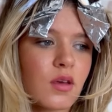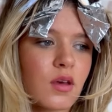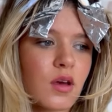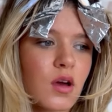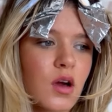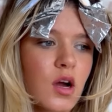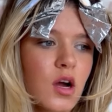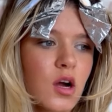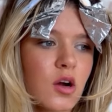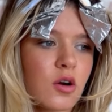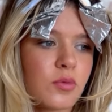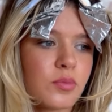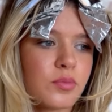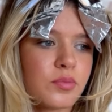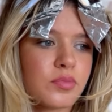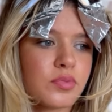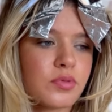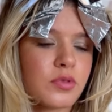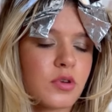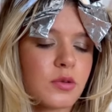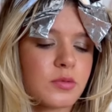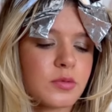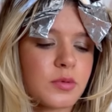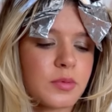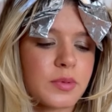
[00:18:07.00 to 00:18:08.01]
I'll
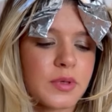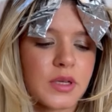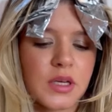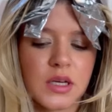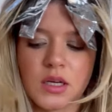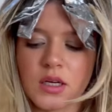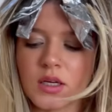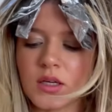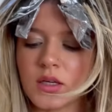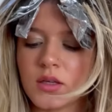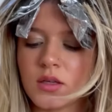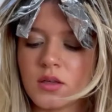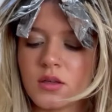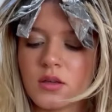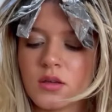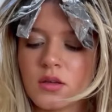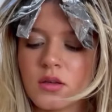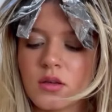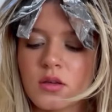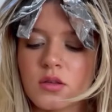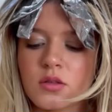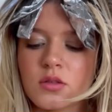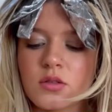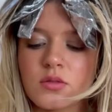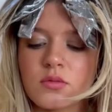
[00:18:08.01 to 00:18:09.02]
probably
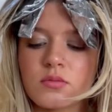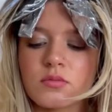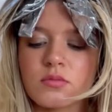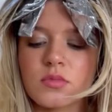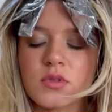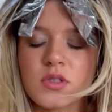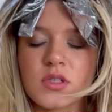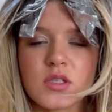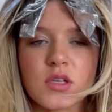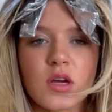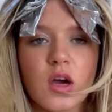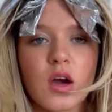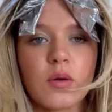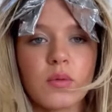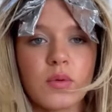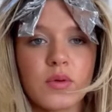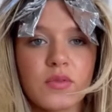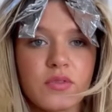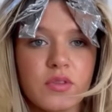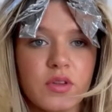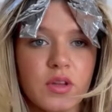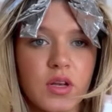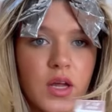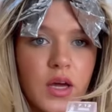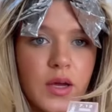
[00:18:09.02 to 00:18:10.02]
start with
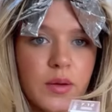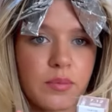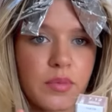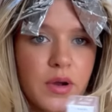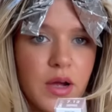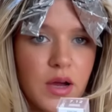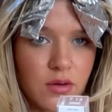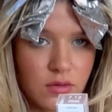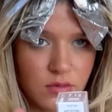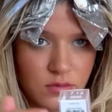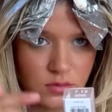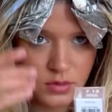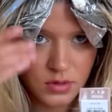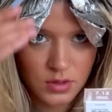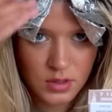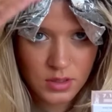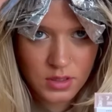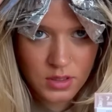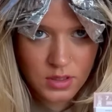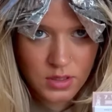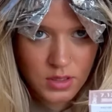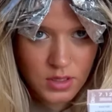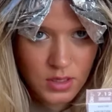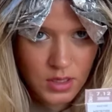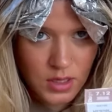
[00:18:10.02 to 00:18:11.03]
the light brown
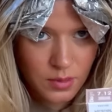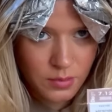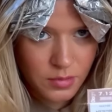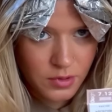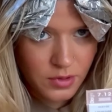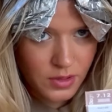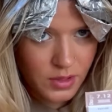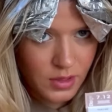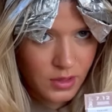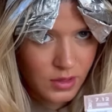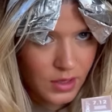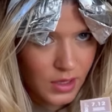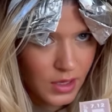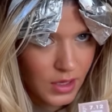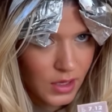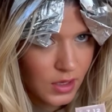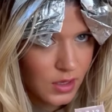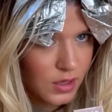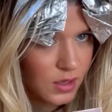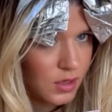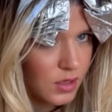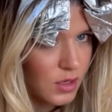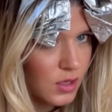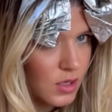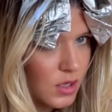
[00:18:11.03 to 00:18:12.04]
and put that there,
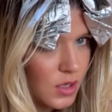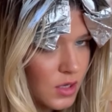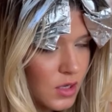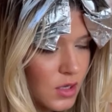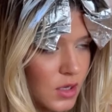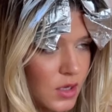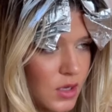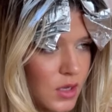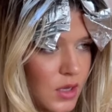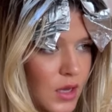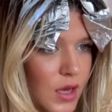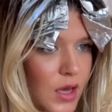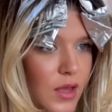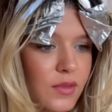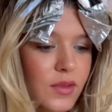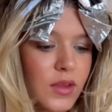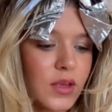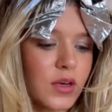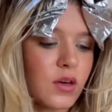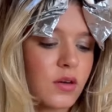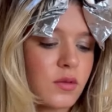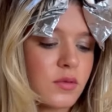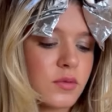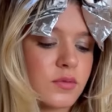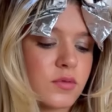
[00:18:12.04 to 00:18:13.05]
and then
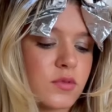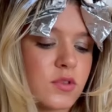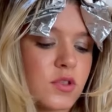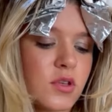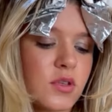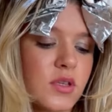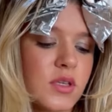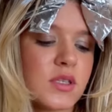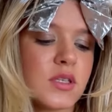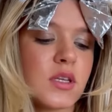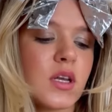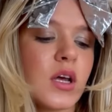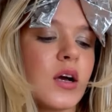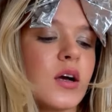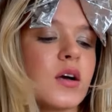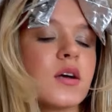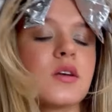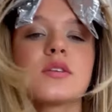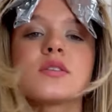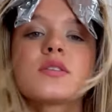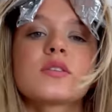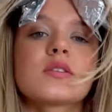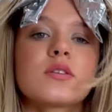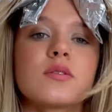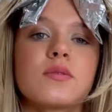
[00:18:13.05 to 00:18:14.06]
I'll do this
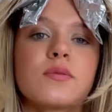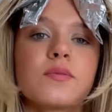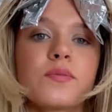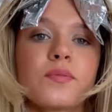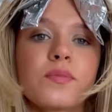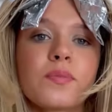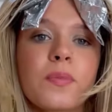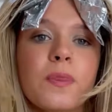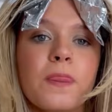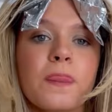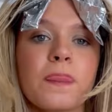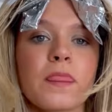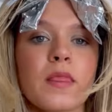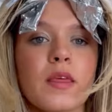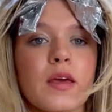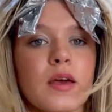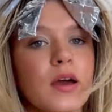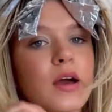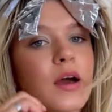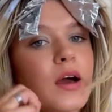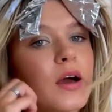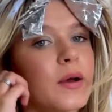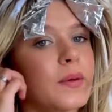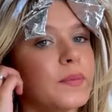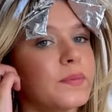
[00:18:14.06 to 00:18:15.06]
last.
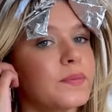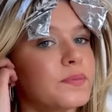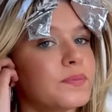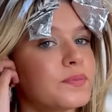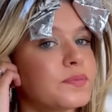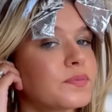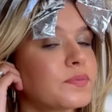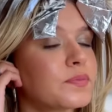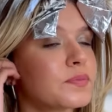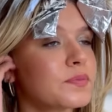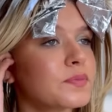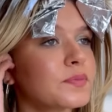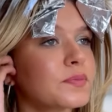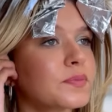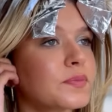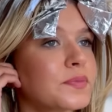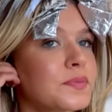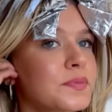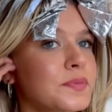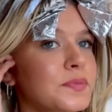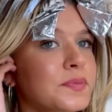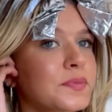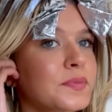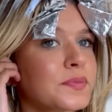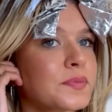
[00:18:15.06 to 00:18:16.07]
And
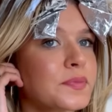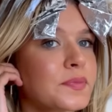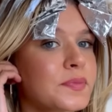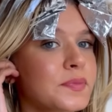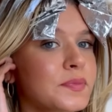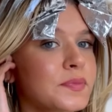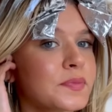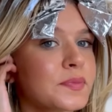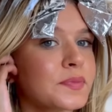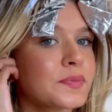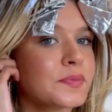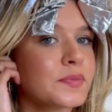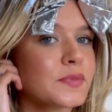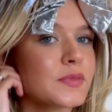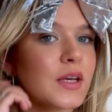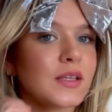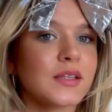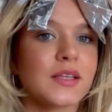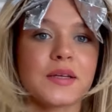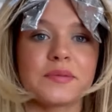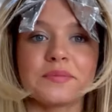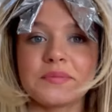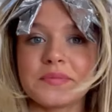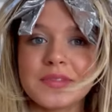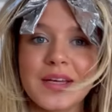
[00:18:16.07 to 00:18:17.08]

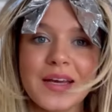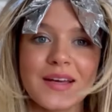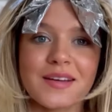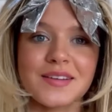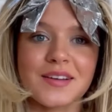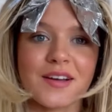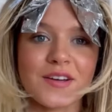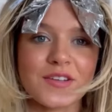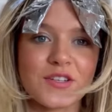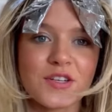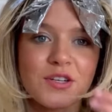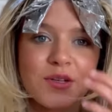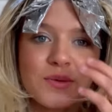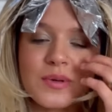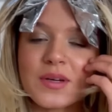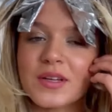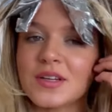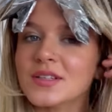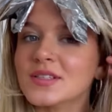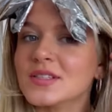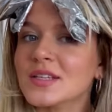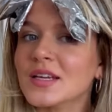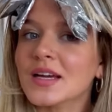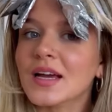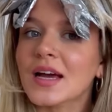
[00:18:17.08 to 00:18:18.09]
then yeah, I'll show you what it
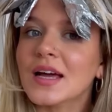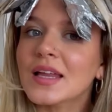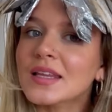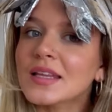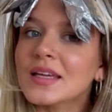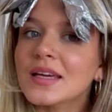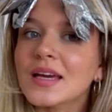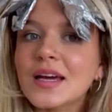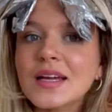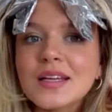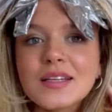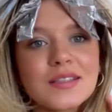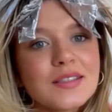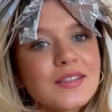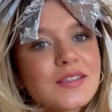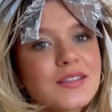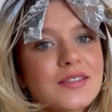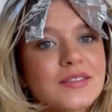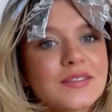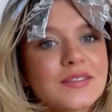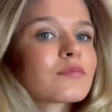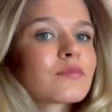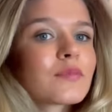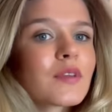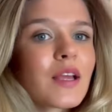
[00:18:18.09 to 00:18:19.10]
looks like at the end.
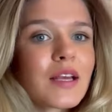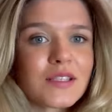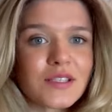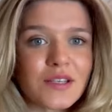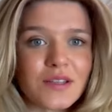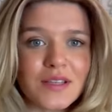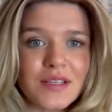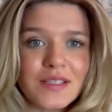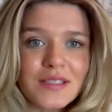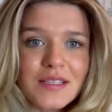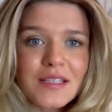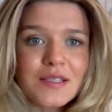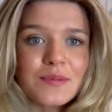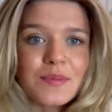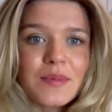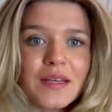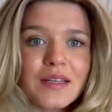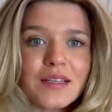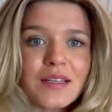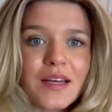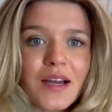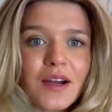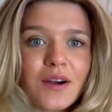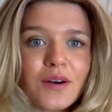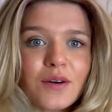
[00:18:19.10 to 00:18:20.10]
Yeah, so this is me
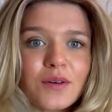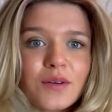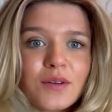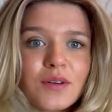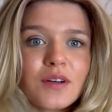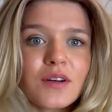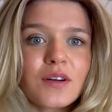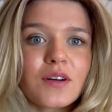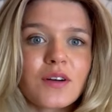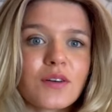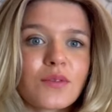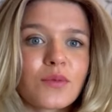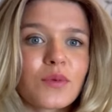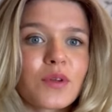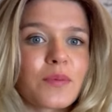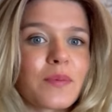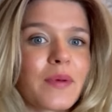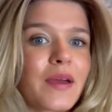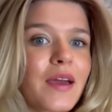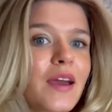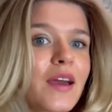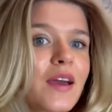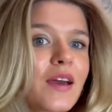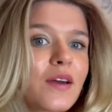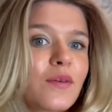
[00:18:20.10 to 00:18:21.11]
now with my
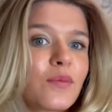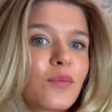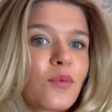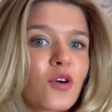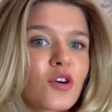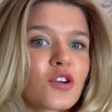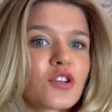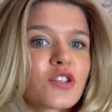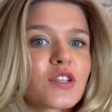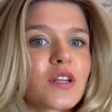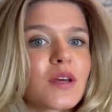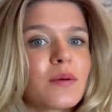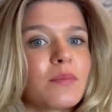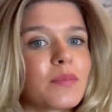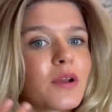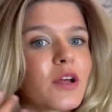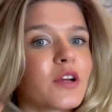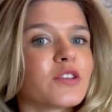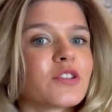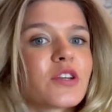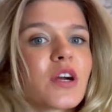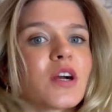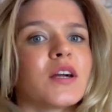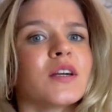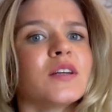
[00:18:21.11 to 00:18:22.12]
hair washed and blow
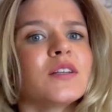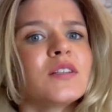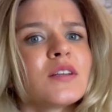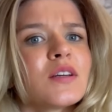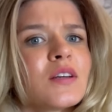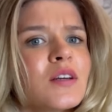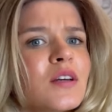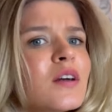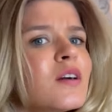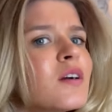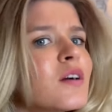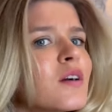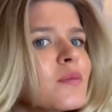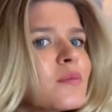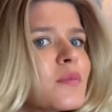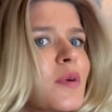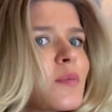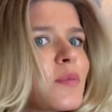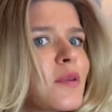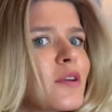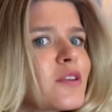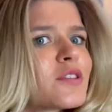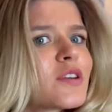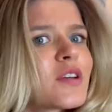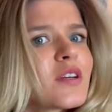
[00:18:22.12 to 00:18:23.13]
dried. My
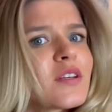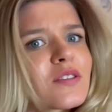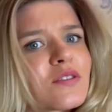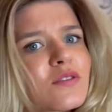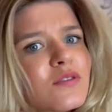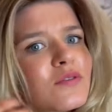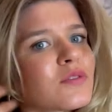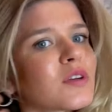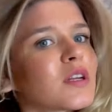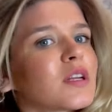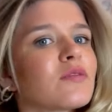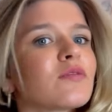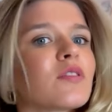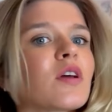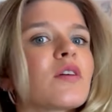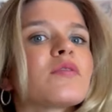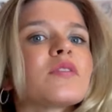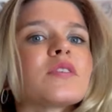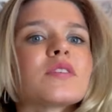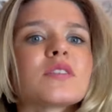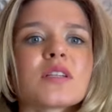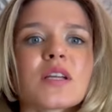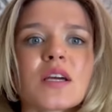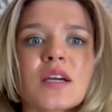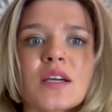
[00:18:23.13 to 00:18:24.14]
blow dry has gone really fluffy
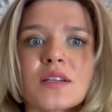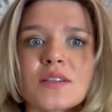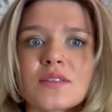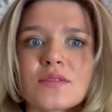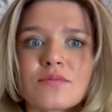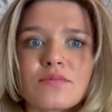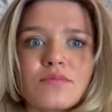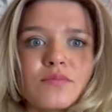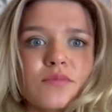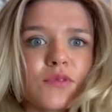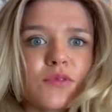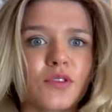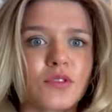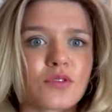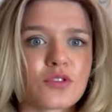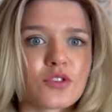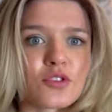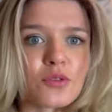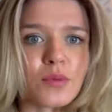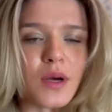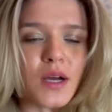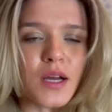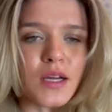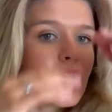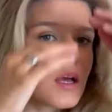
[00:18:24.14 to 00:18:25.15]
today, not sure
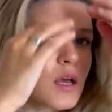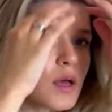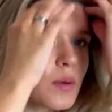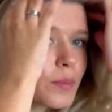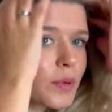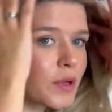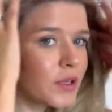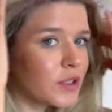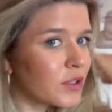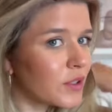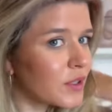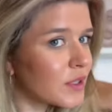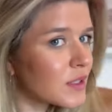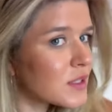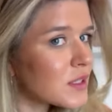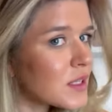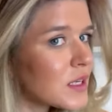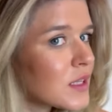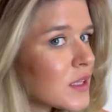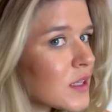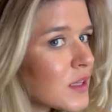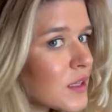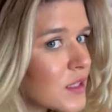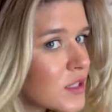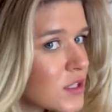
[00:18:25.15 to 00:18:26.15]
why, but you can see
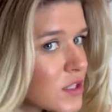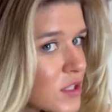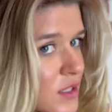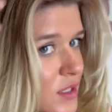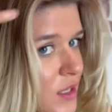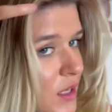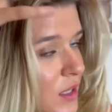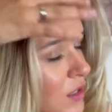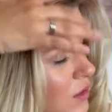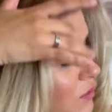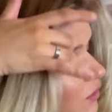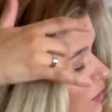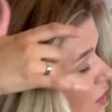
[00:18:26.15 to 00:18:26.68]
that this just kind of